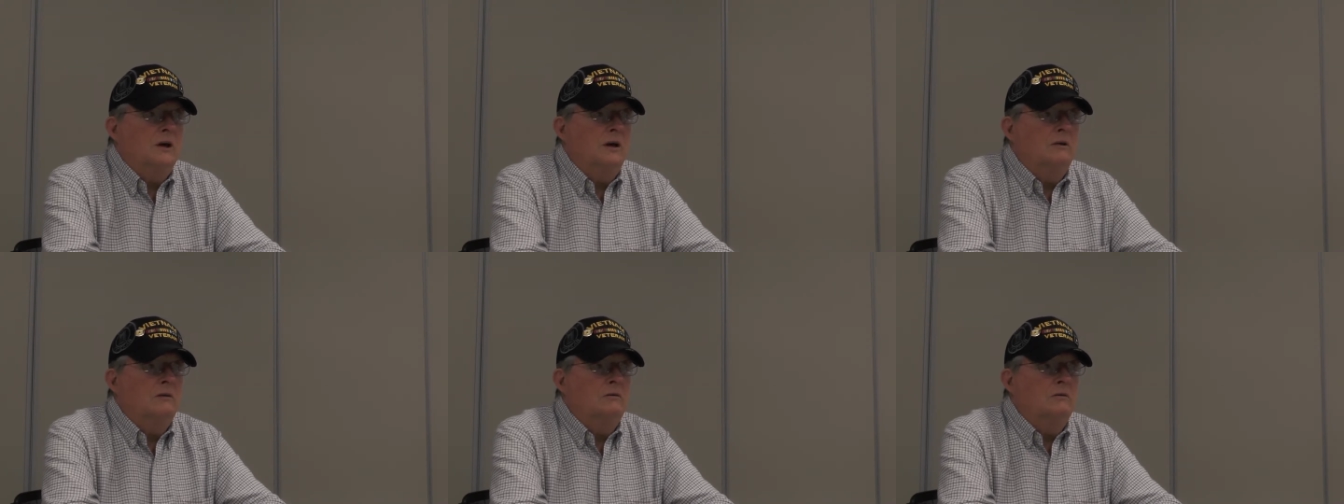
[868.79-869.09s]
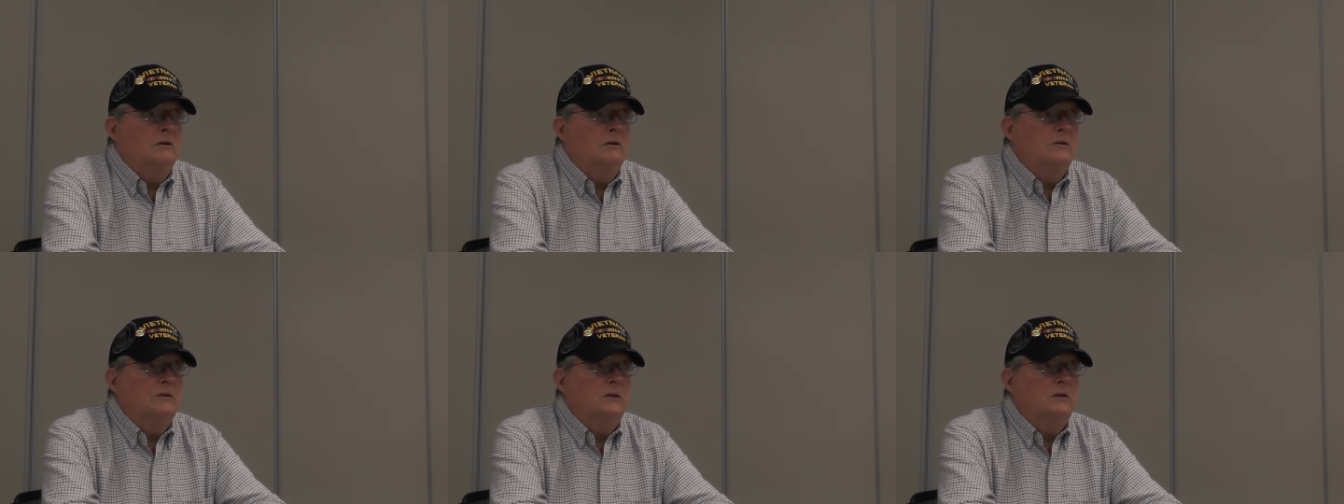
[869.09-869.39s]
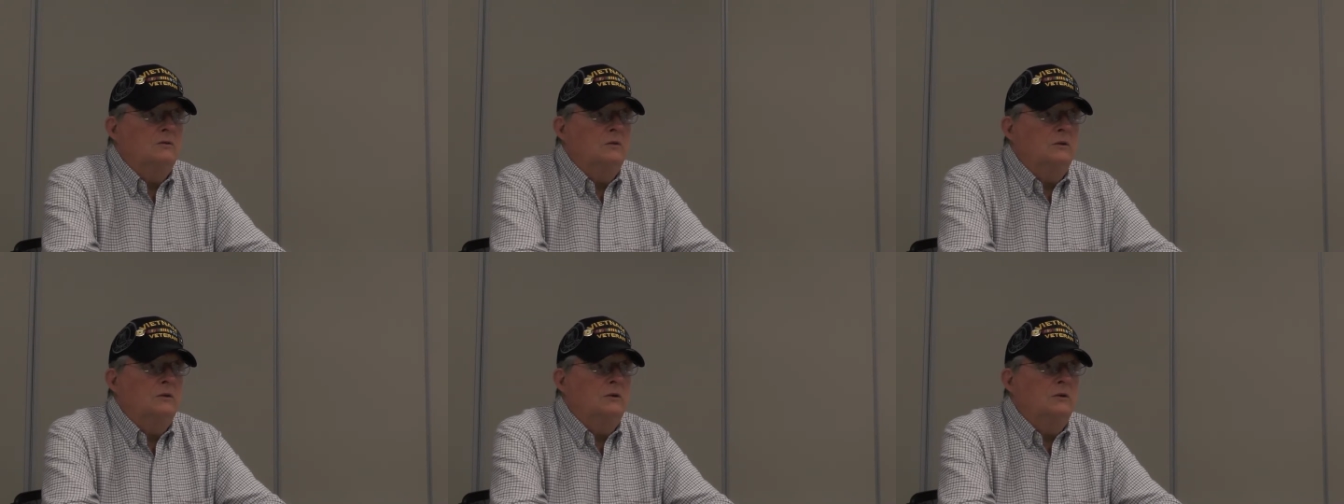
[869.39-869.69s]
I was
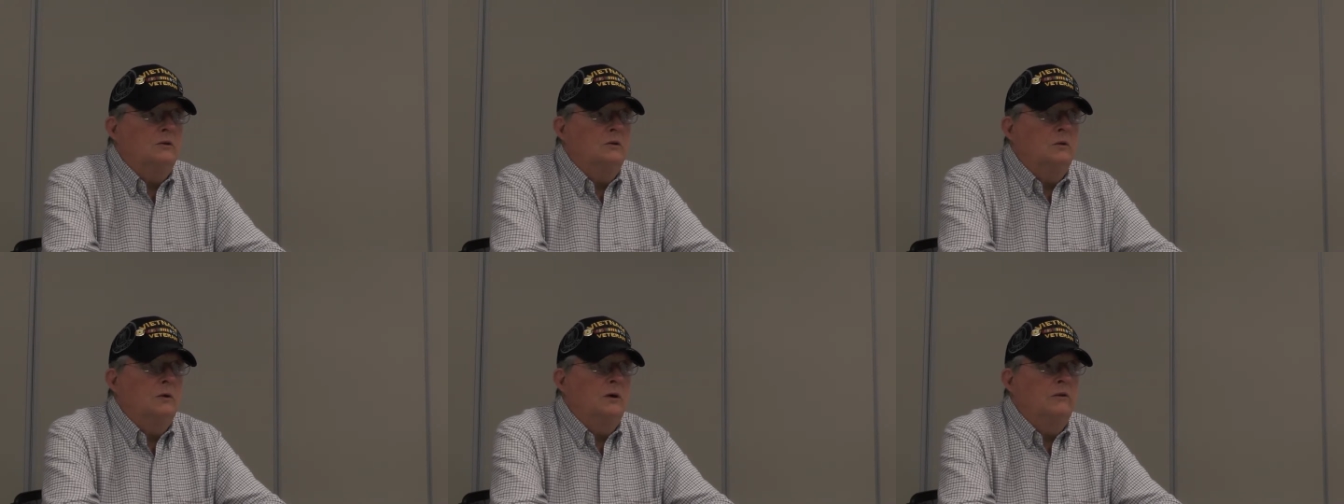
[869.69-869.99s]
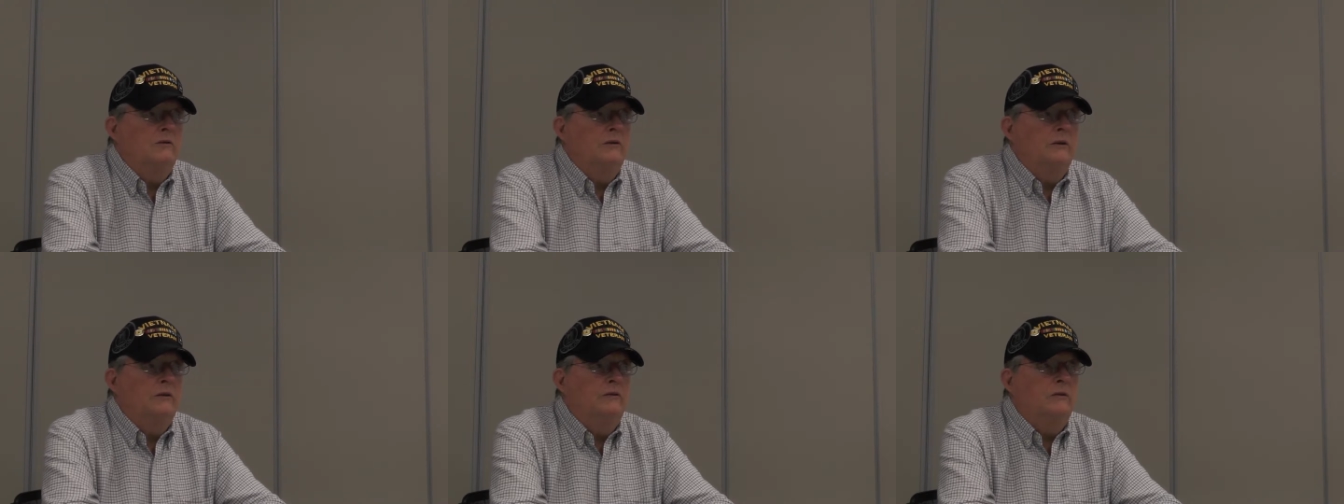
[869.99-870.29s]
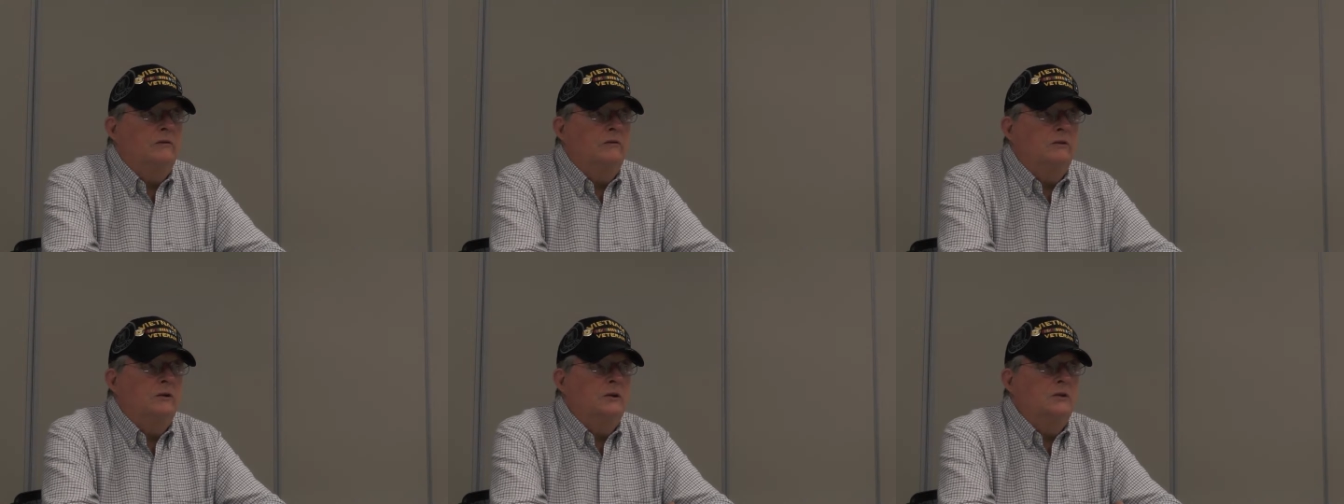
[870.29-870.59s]
with the
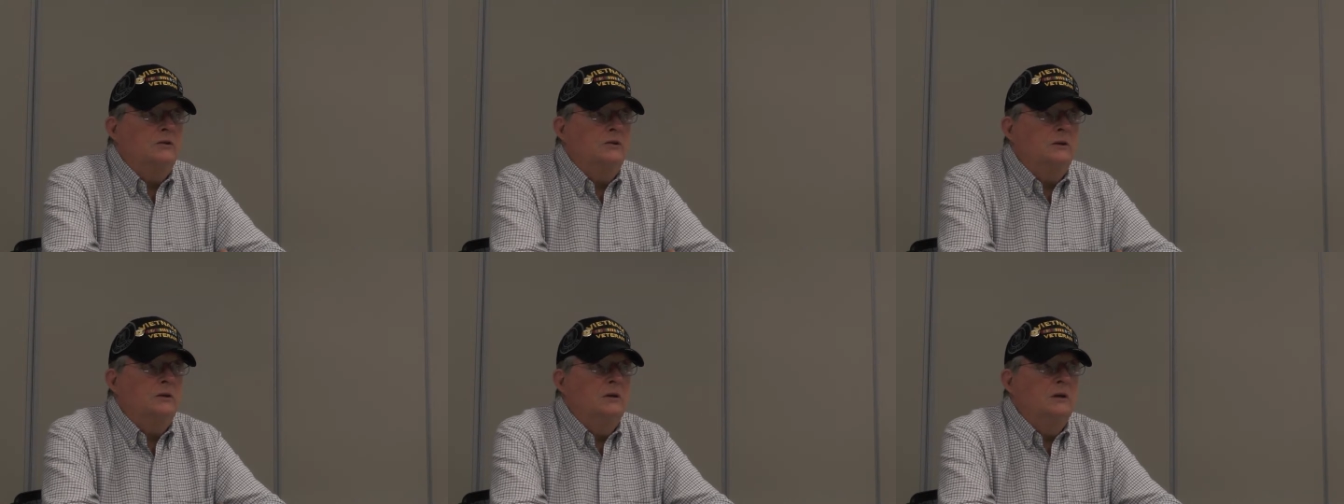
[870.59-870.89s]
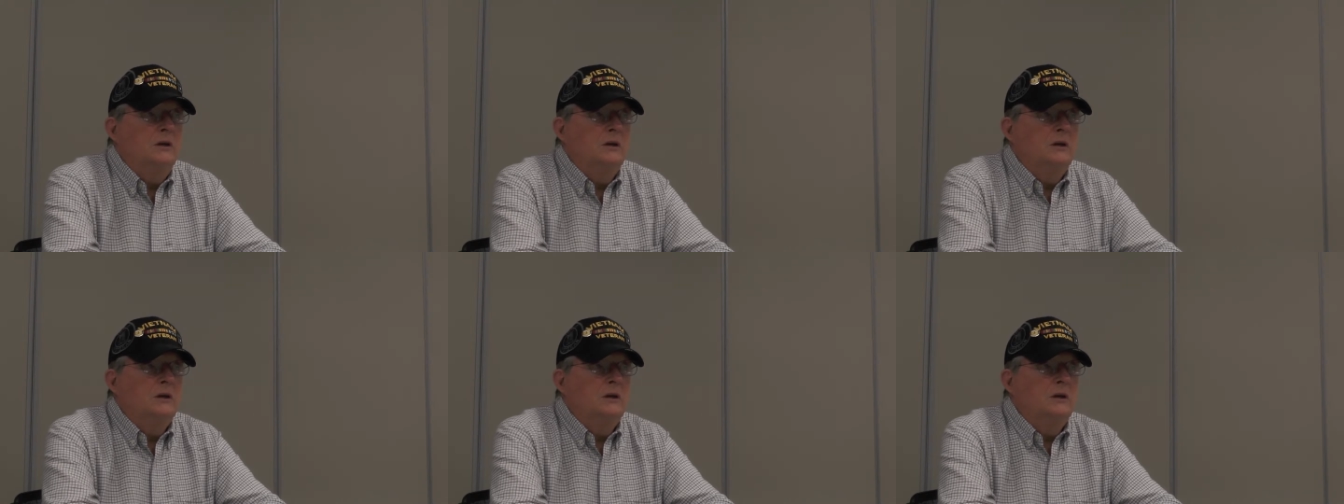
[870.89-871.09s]
25th Division,